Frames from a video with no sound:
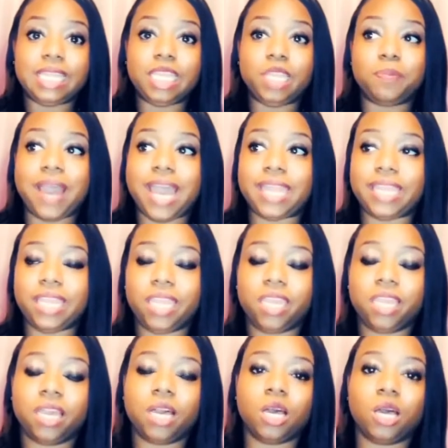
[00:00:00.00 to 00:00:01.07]
anybody,
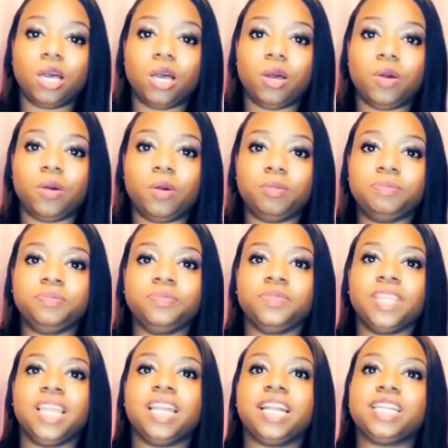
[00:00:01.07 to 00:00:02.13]

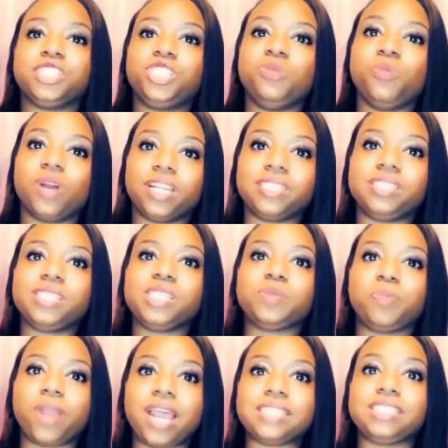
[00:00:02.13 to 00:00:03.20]
because she wanted to
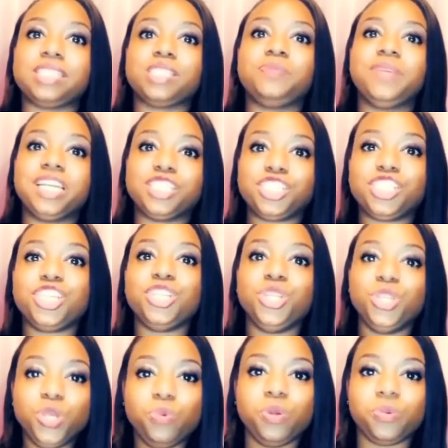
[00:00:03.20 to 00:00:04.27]
surprise us, because she
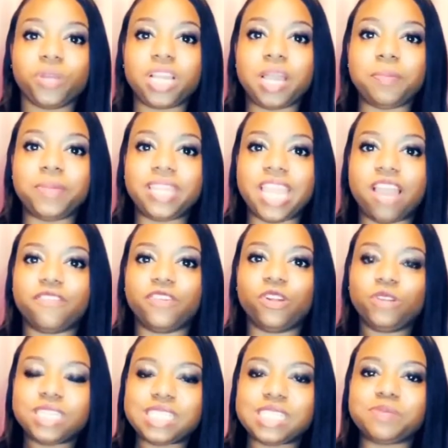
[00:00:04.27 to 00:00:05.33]
knew we were coming down for
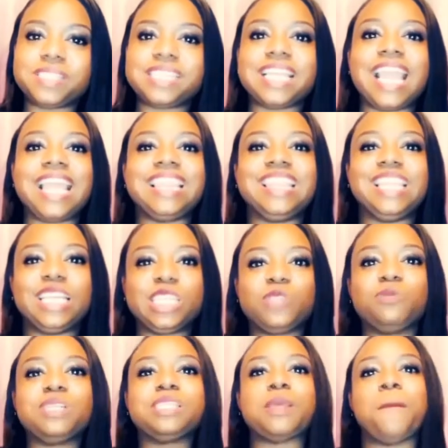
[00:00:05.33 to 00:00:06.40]
Christmas, and this
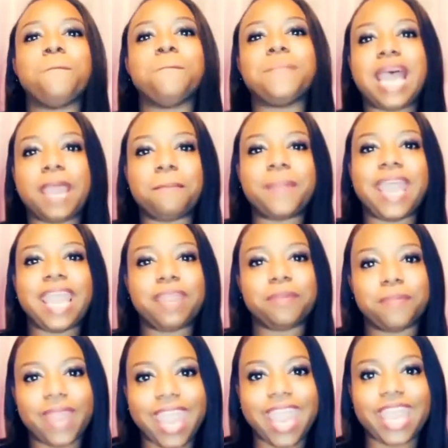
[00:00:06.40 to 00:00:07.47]
was my
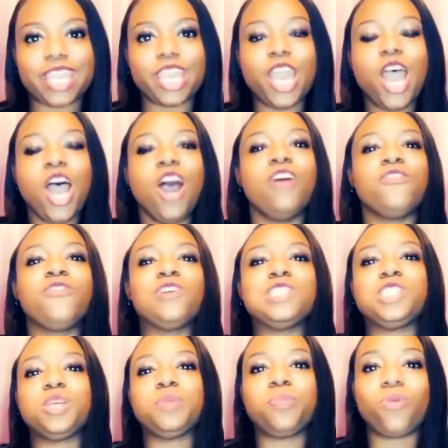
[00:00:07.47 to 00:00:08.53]
payback for
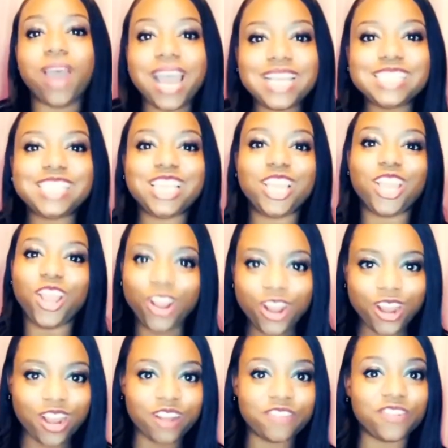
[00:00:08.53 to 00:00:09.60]
surprising
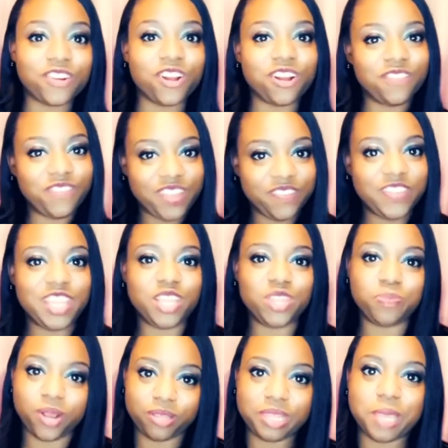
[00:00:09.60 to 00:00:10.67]
her for her 50th
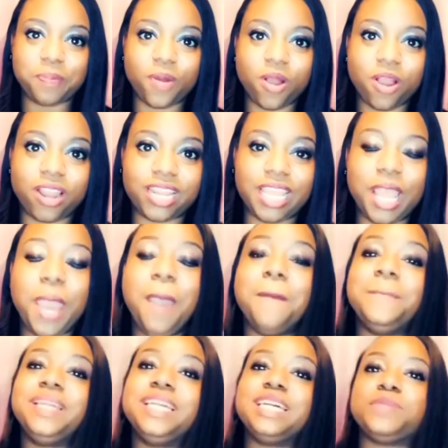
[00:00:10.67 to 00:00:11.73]
birthday party,
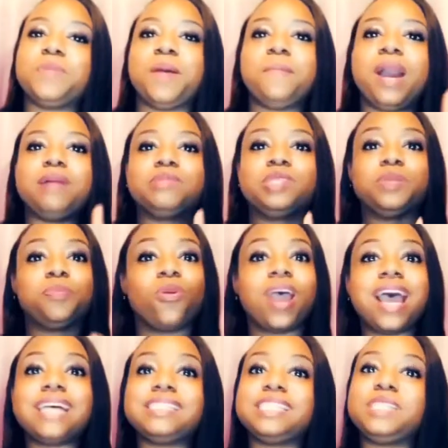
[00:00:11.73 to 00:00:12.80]
because my mom
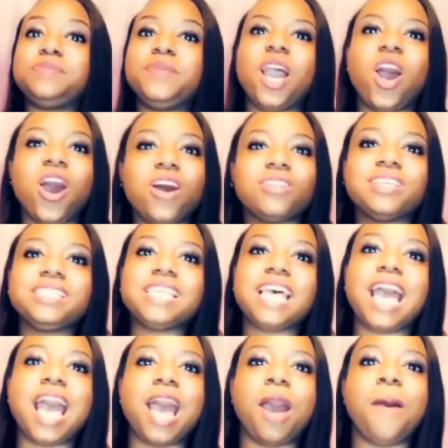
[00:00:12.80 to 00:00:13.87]
surprises me all the
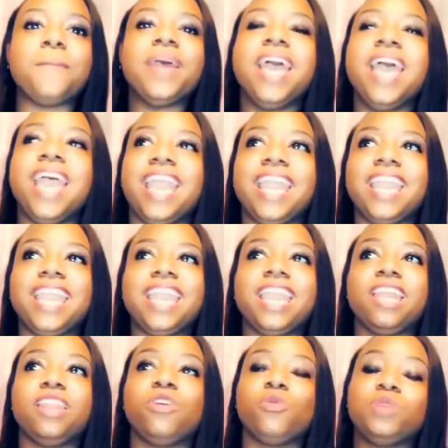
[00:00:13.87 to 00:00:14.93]
time.
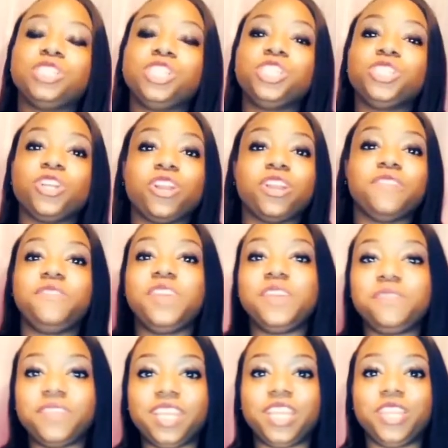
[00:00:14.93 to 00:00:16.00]
And when she turned
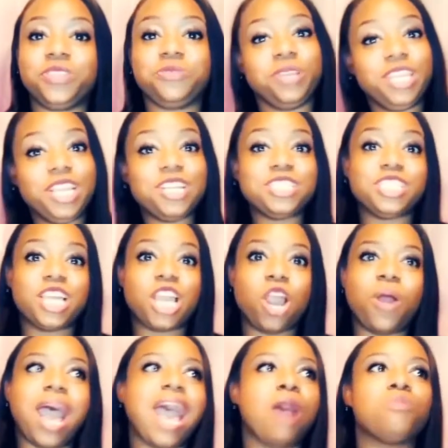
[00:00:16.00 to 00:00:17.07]
50 3 years
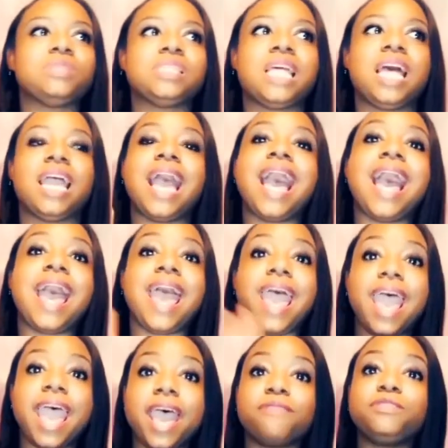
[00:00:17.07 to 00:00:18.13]
ago, I was like, I
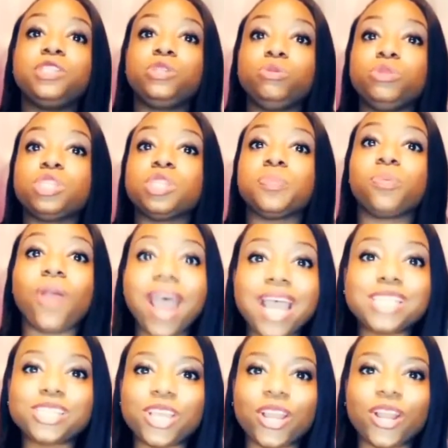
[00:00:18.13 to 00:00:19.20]
have to
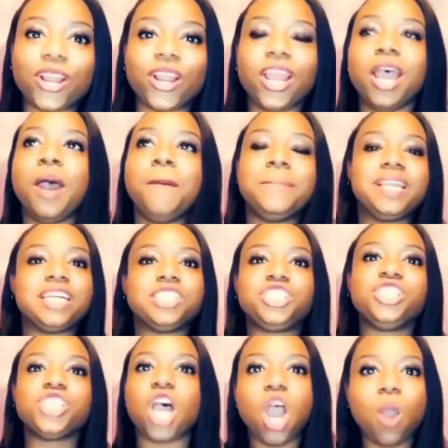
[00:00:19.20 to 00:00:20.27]
surprise her, because
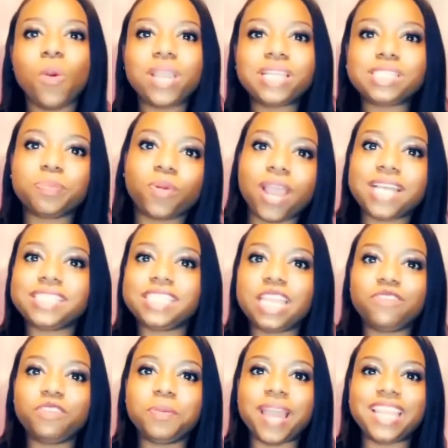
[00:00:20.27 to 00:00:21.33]
she's always surprising
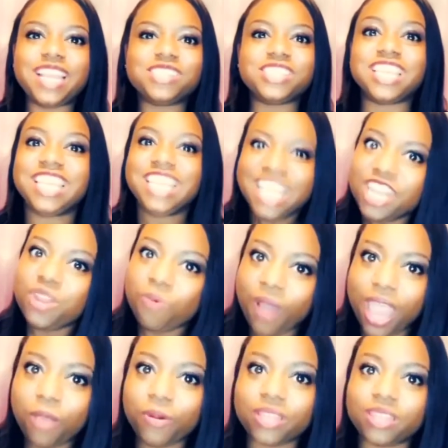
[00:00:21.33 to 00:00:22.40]
everybody else and getting
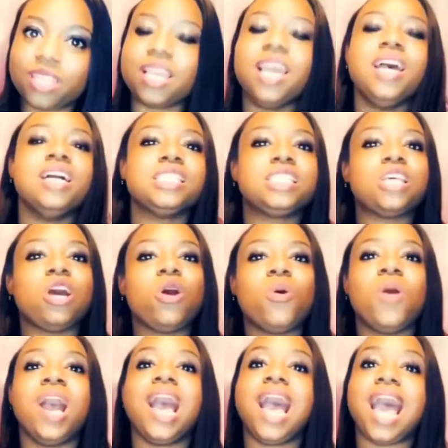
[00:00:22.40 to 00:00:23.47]
away with it.
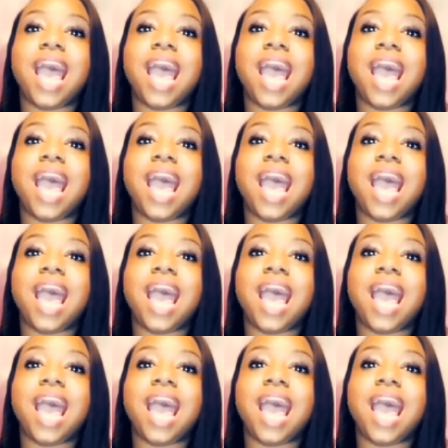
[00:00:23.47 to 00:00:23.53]
So